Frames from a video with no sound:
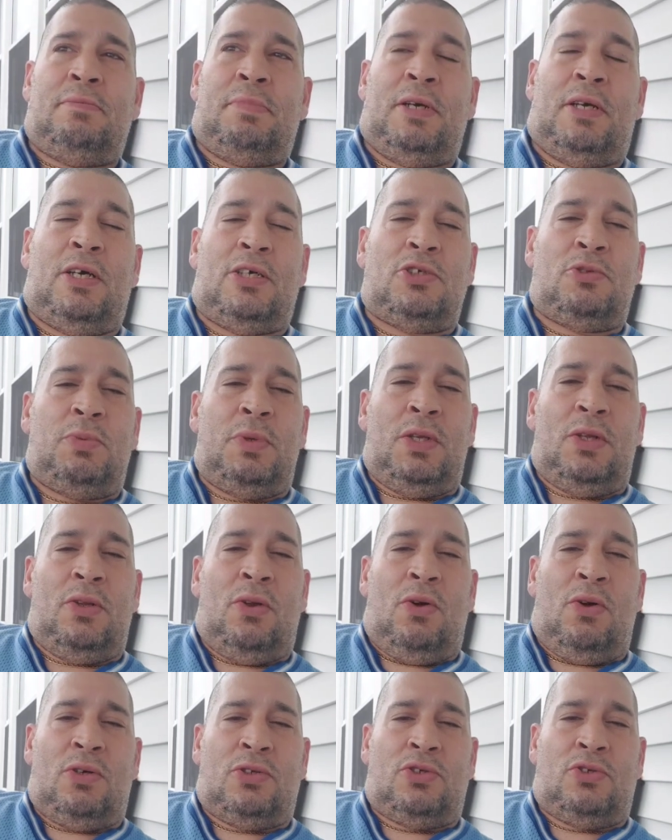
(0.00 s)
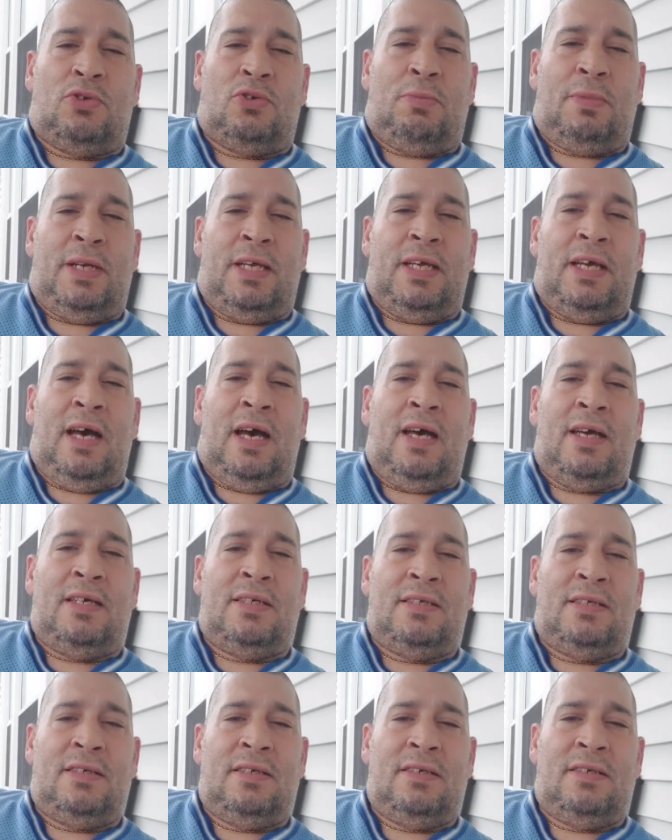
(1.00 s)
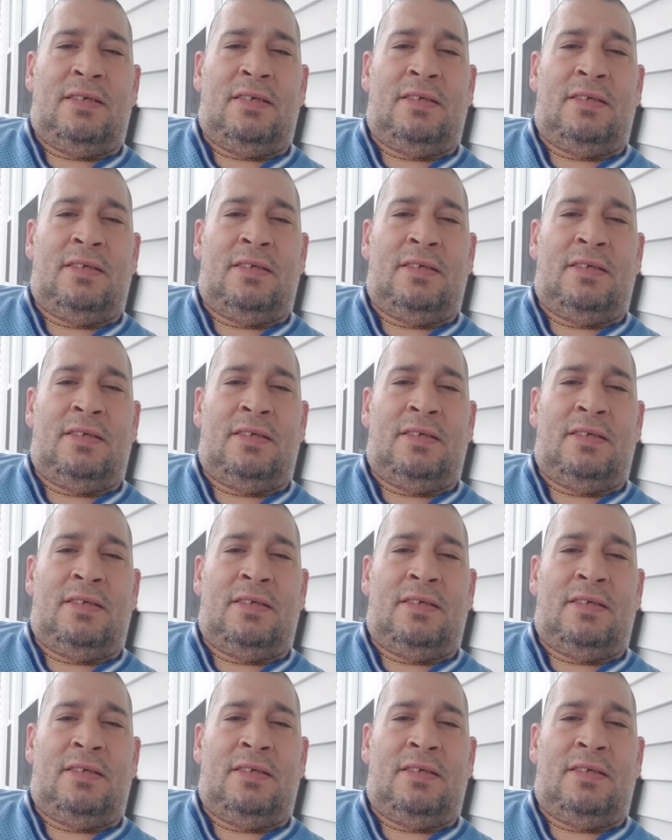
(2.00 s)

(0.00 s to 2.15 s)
because we lost so many guys,